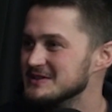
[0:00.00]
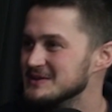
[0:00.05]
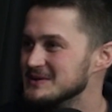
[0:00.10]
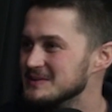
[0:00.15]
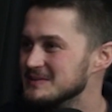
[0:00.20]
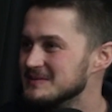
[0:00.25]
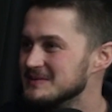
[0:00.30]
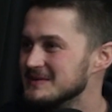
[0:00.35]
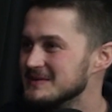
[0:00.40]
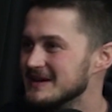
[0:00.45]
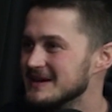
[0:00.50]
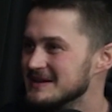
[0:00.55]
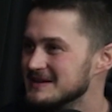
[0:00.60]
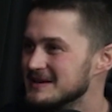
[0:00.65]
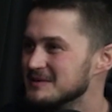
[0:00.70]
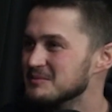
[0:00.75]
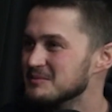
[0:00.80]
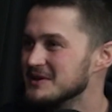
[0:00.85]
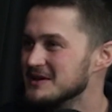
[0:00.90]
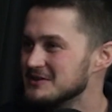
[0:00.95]
Yeah. It
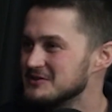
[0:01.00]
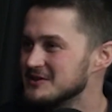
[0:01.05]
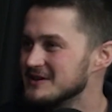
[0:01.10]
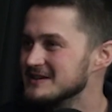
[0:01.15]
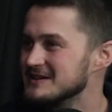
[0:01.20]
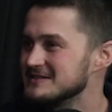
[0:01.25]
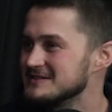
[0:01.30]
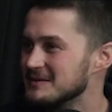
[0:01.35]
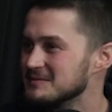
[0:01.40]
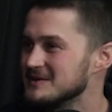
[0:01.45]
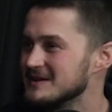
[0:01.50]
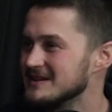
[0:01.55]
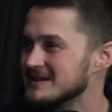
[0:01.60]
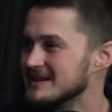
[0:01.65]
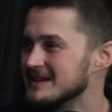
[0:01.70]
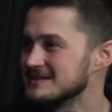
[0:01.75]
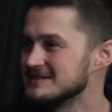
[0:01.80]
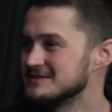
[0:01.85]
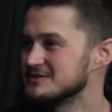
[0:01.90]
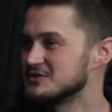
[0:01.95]
can penetrate something
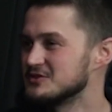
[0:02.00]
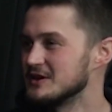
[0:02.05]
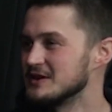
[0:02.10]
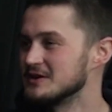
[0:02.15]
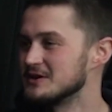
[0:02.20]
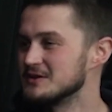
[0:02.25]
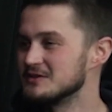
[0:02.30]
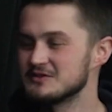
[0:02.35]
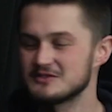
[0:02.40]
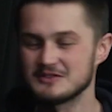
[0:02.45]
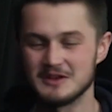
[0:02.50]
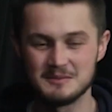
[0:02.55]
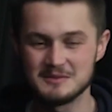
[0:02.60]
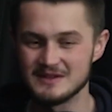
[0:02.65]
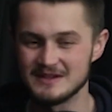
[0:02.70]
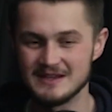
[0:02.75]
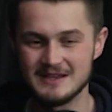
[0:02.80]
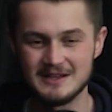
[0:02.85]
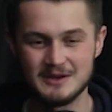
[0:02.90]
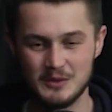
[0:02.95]
that's triggered something,